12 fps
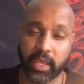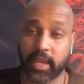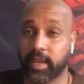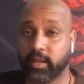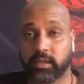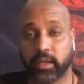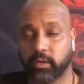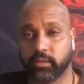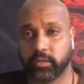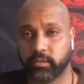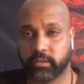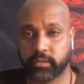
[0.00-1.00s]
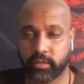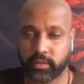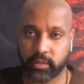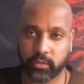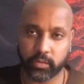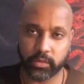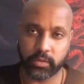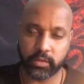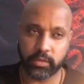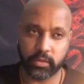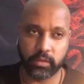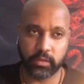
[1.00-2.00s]
And I don't even think anyone,
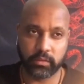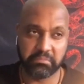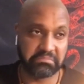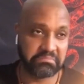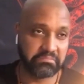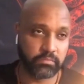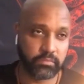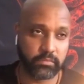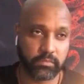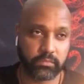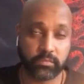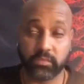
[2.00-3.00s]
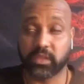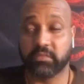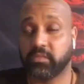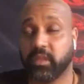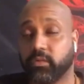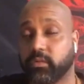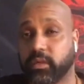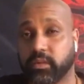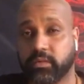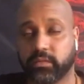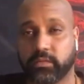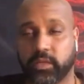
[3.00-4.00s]
never mind.